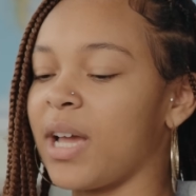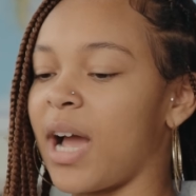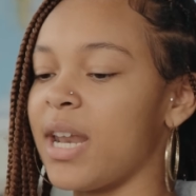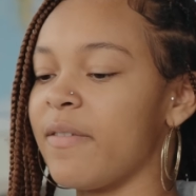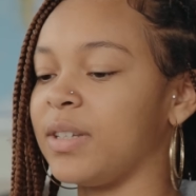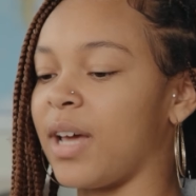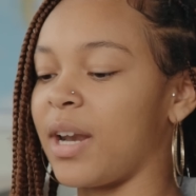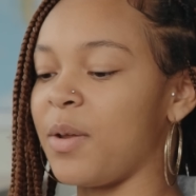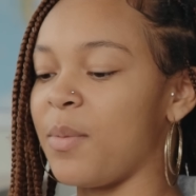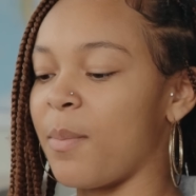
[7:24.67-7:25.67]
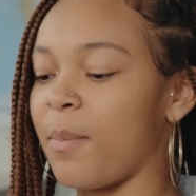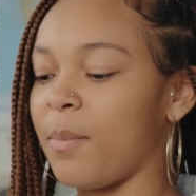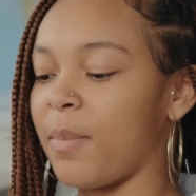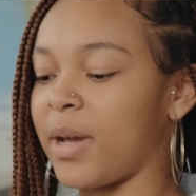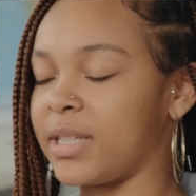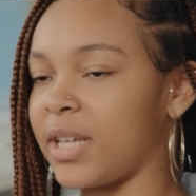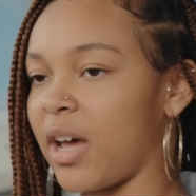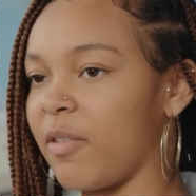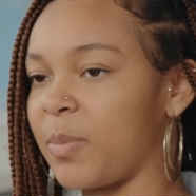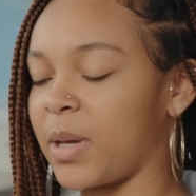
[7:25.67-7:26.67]
feel like I never doubted
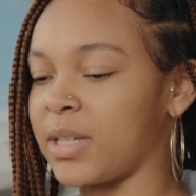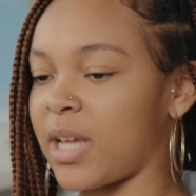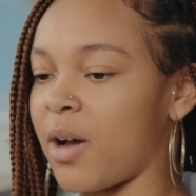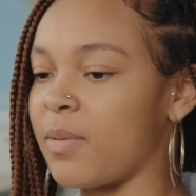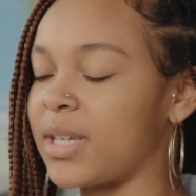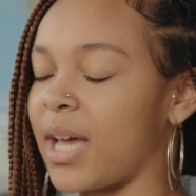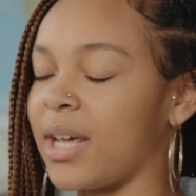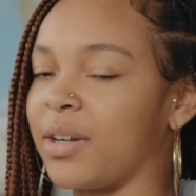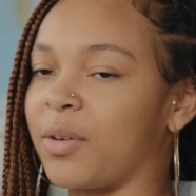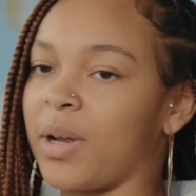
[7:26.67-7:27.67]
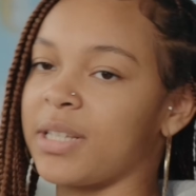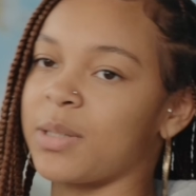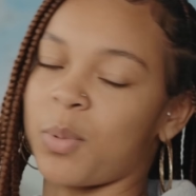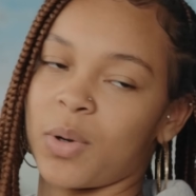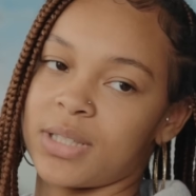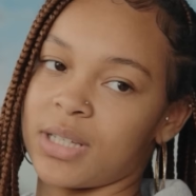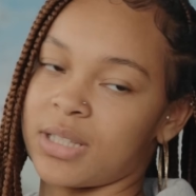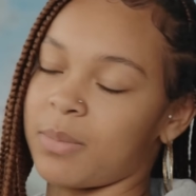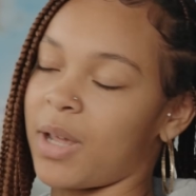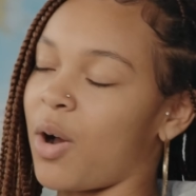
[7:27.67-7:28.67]
myself because I always had a great support
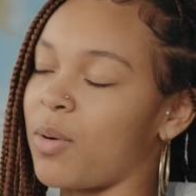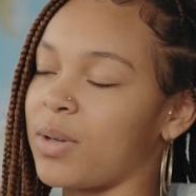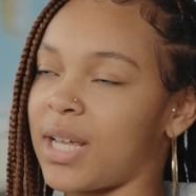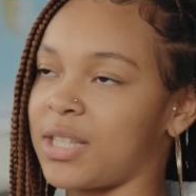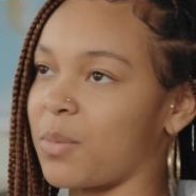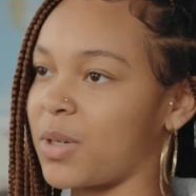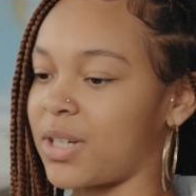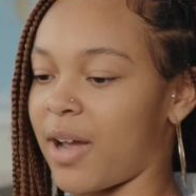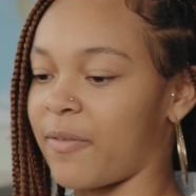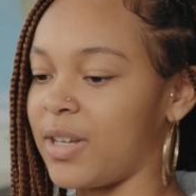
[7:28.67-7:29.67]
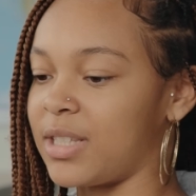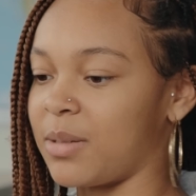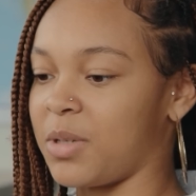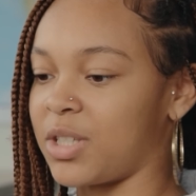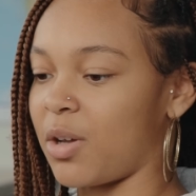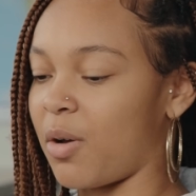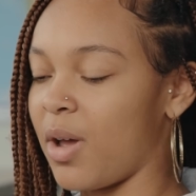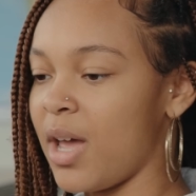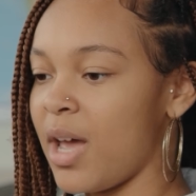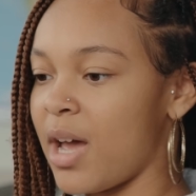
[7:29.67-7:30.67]
system that always had so much confidence in me.
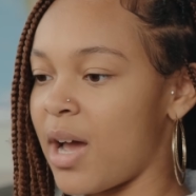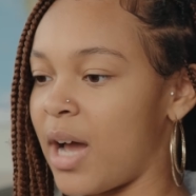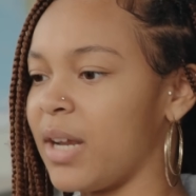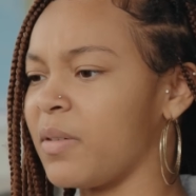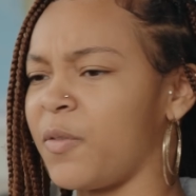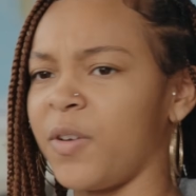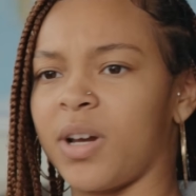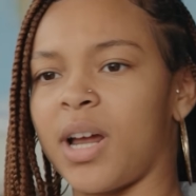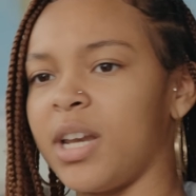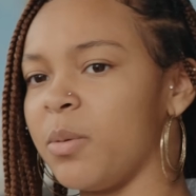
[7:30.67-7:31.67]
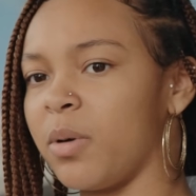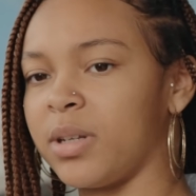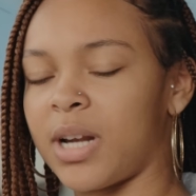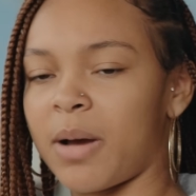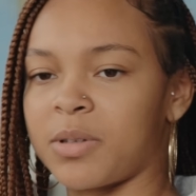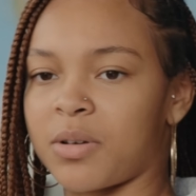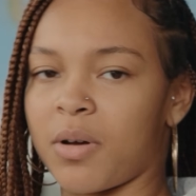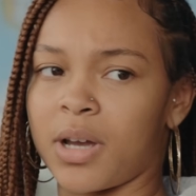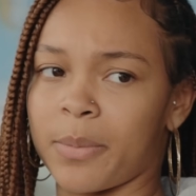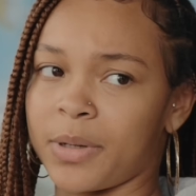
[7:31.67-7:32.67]
So I never feared anyone that I was
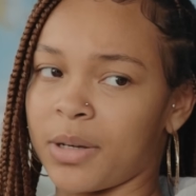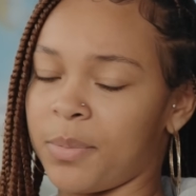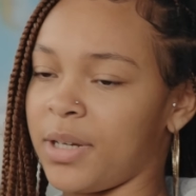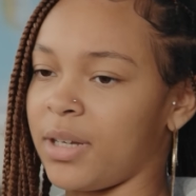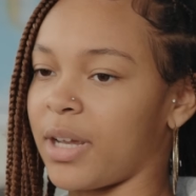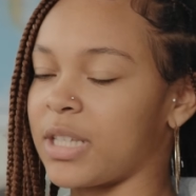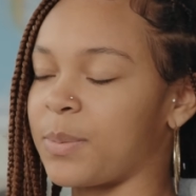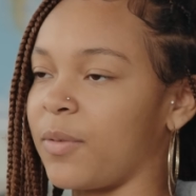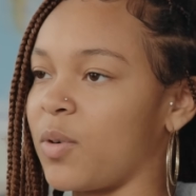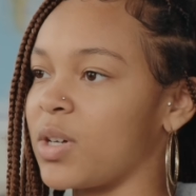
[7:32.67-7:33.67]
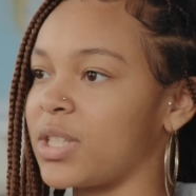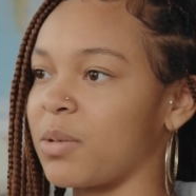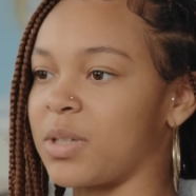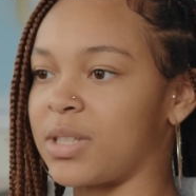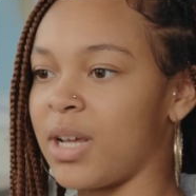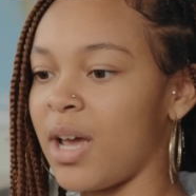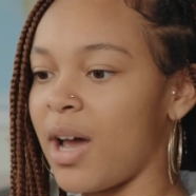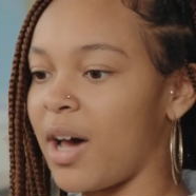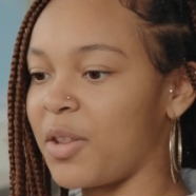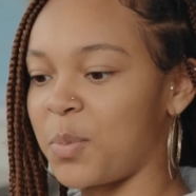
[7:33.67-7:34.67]
going up and competing against. But, of course, there was
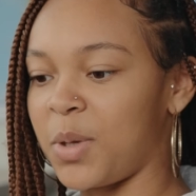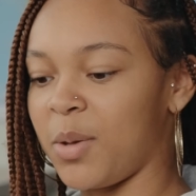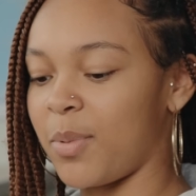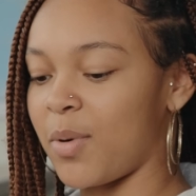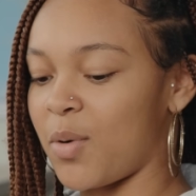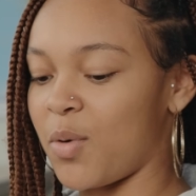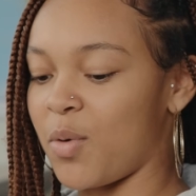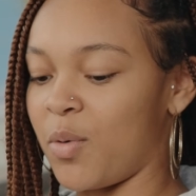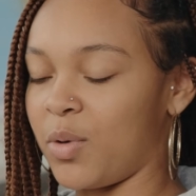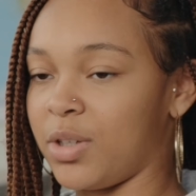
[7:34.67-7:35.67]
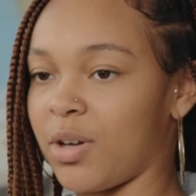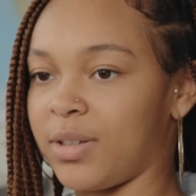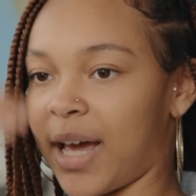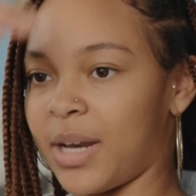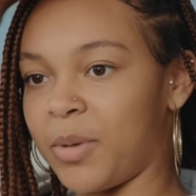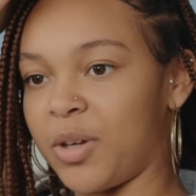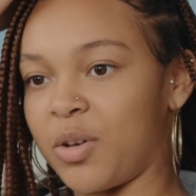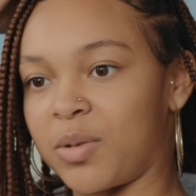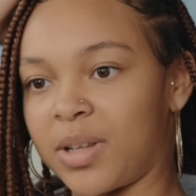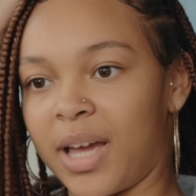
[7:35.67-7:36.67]
other people who, doubted
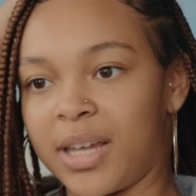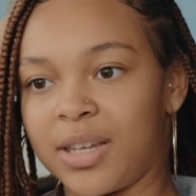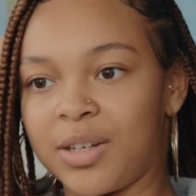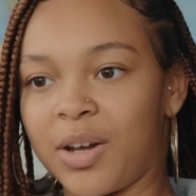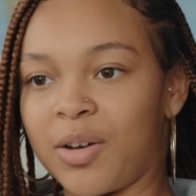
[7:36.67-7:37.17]
me, who were like,